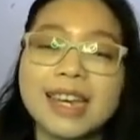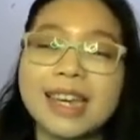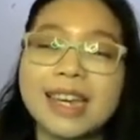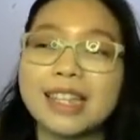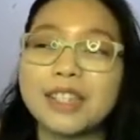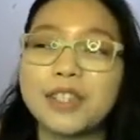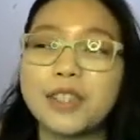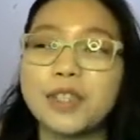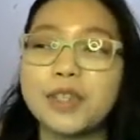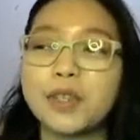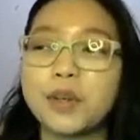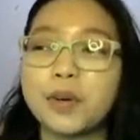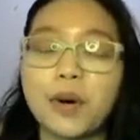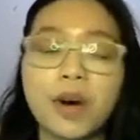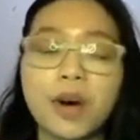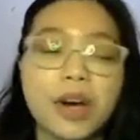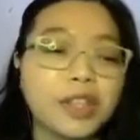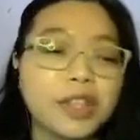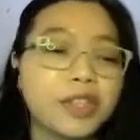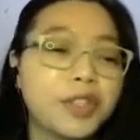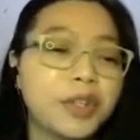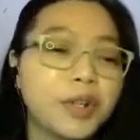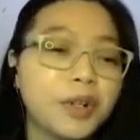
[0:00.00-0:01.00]
it's
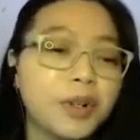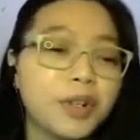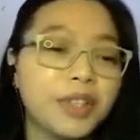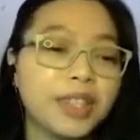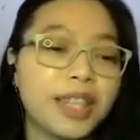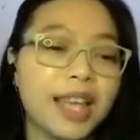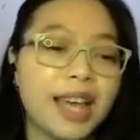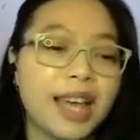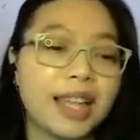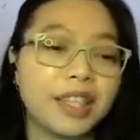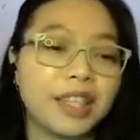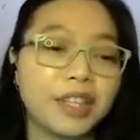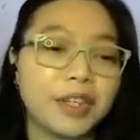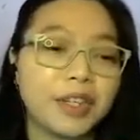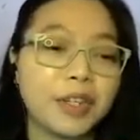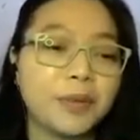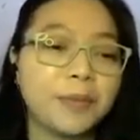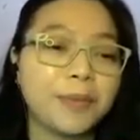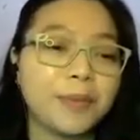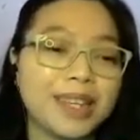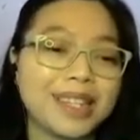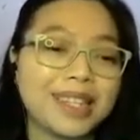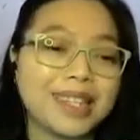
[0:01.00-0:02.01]
a tool that
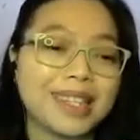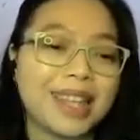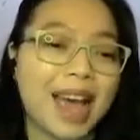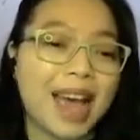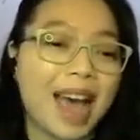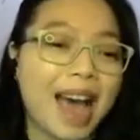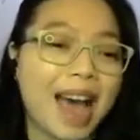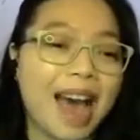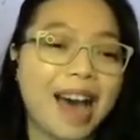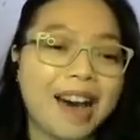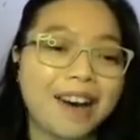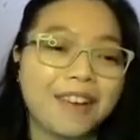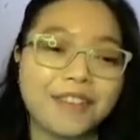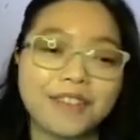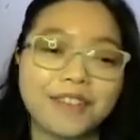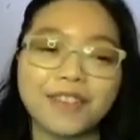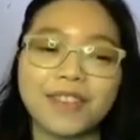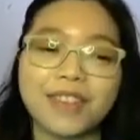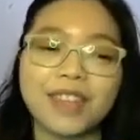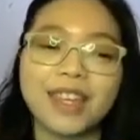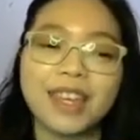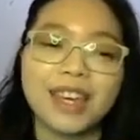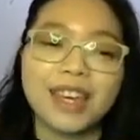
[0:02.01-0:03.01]
you must
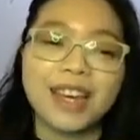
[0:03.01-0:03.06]
have